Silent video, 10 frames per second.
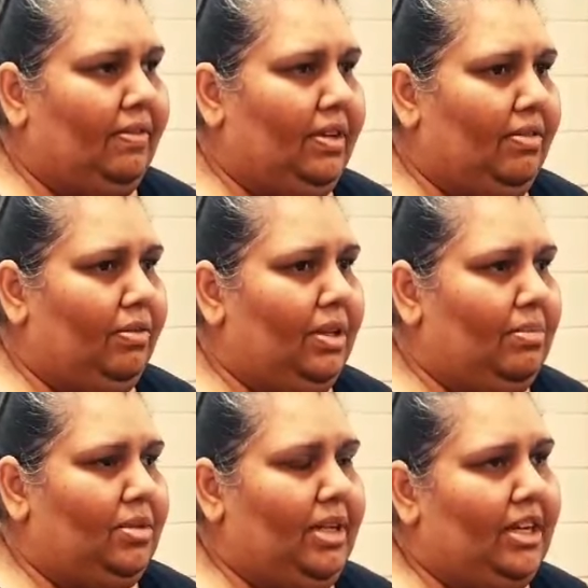lovely for
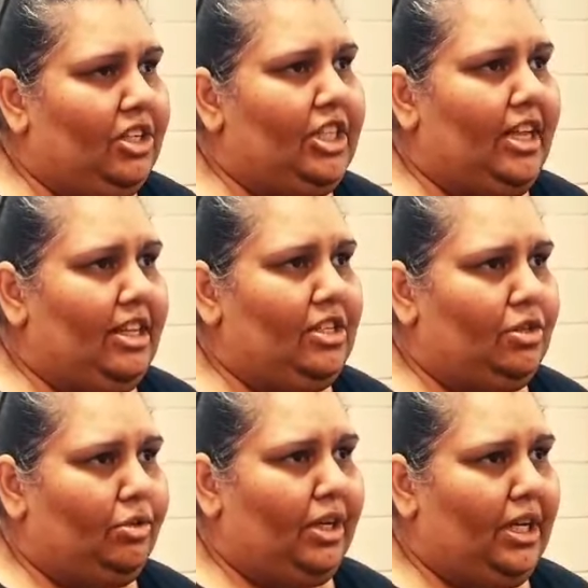them to be able to share their
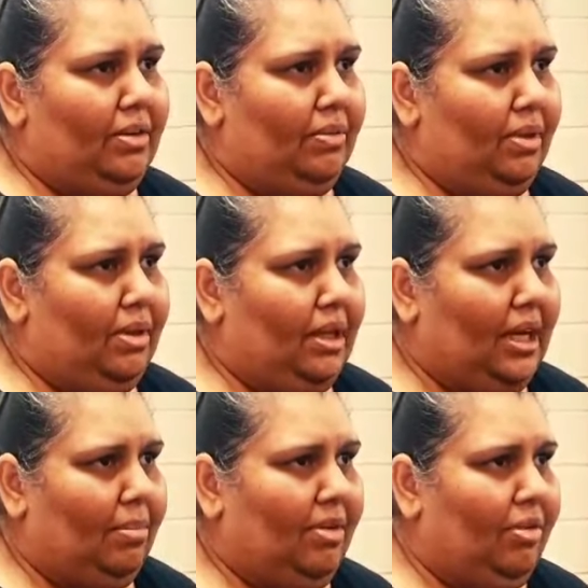story with
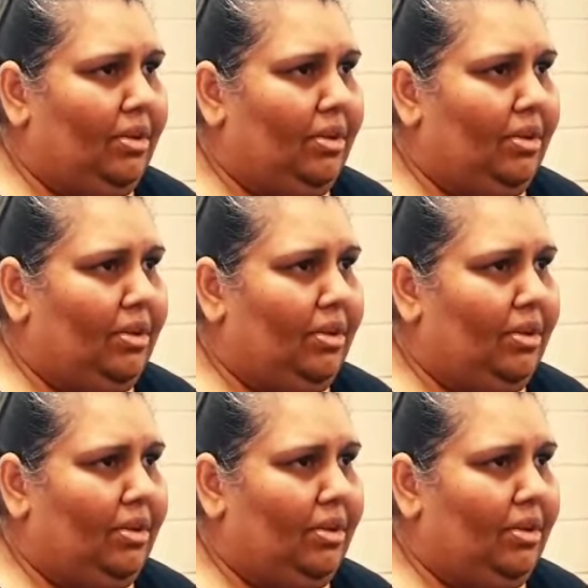um,